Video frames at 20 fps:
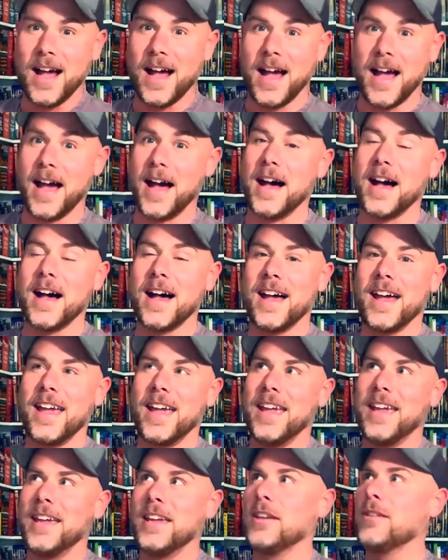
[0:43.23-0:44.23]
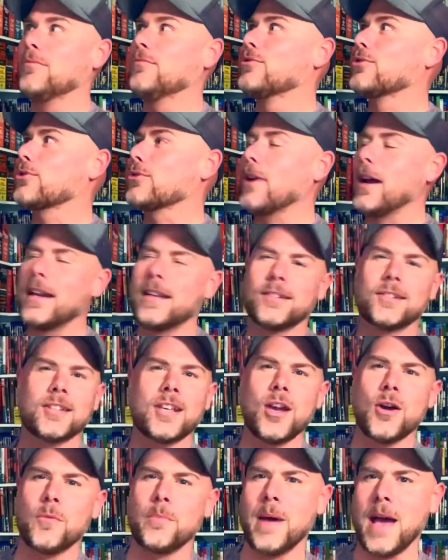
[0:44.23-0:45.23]
I trying to
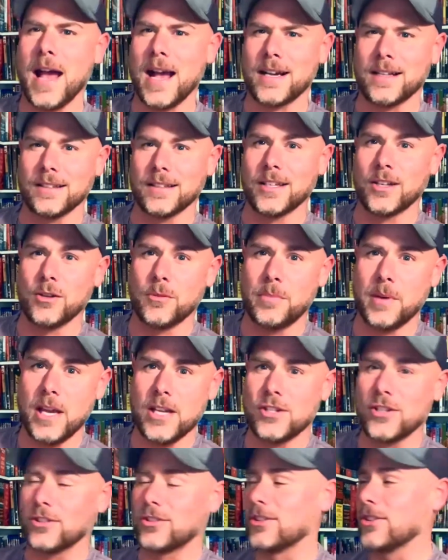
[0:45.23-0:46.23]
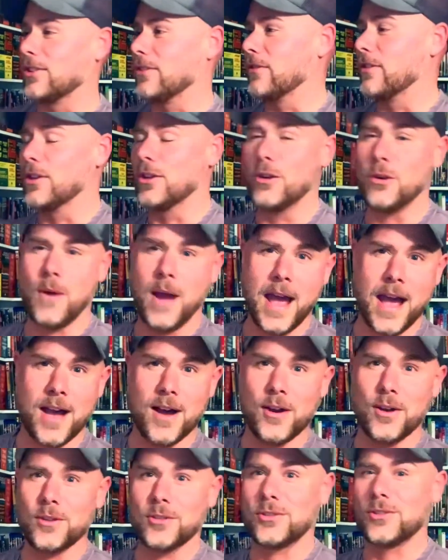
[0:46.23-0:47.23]
scale back a little bit just because of the new
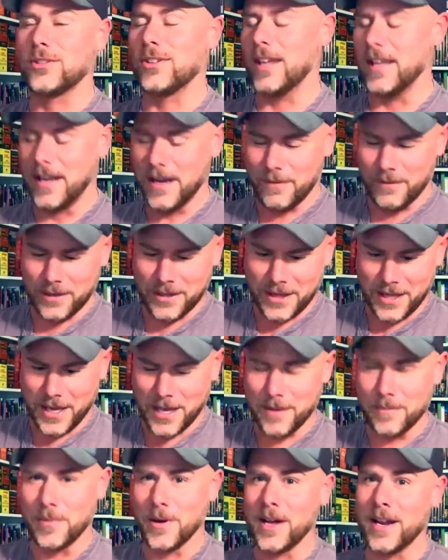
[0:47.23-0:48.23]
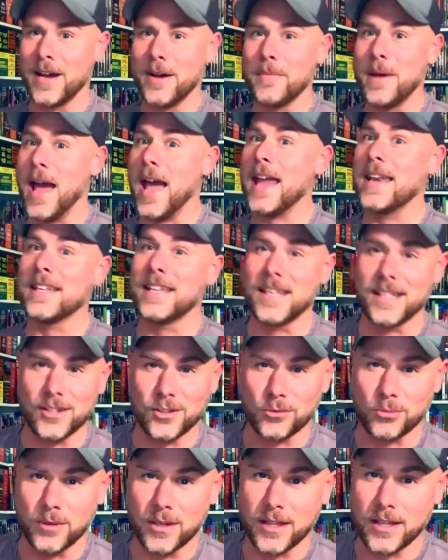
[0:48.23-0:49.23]
house and everything, but um, had to get
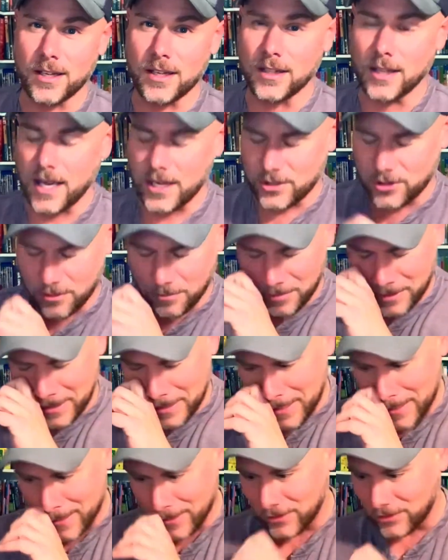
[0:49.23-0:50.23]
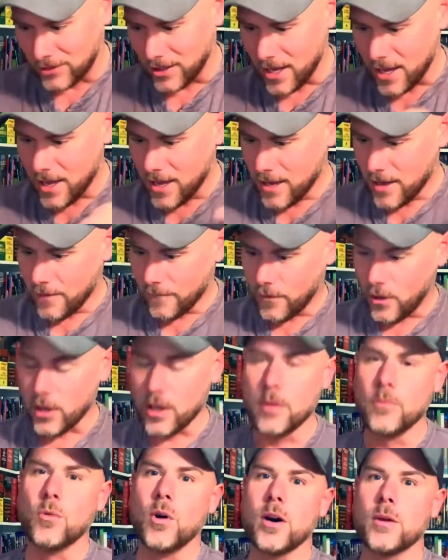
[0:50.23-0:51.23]
this one in the collection because
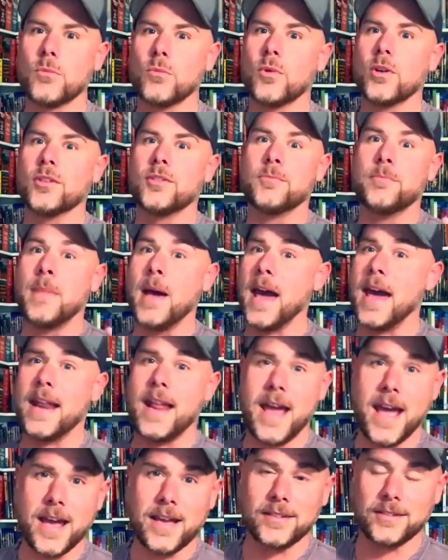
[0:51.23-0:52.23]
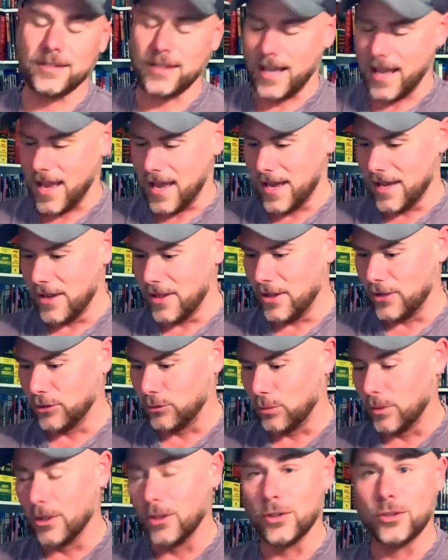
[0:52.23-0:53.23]
Volume 1 was badass, and
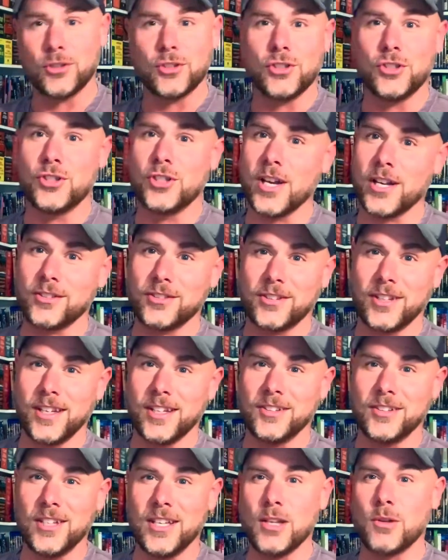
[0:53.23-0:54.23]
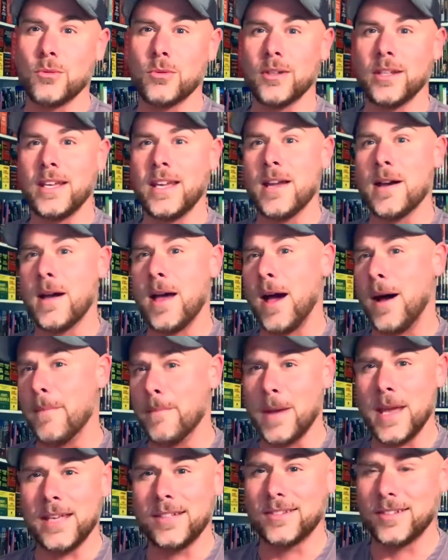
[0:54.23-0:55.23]
this one looks just as equally
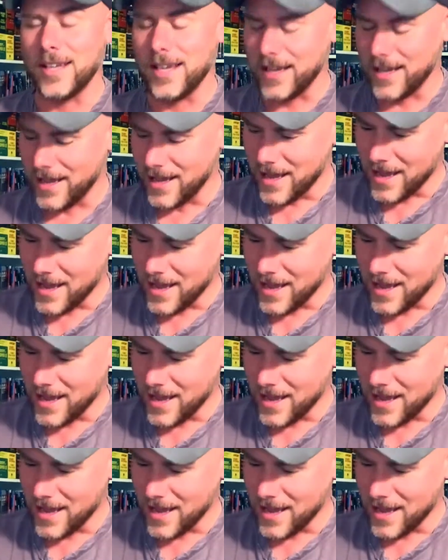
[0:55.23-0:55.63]
amazing.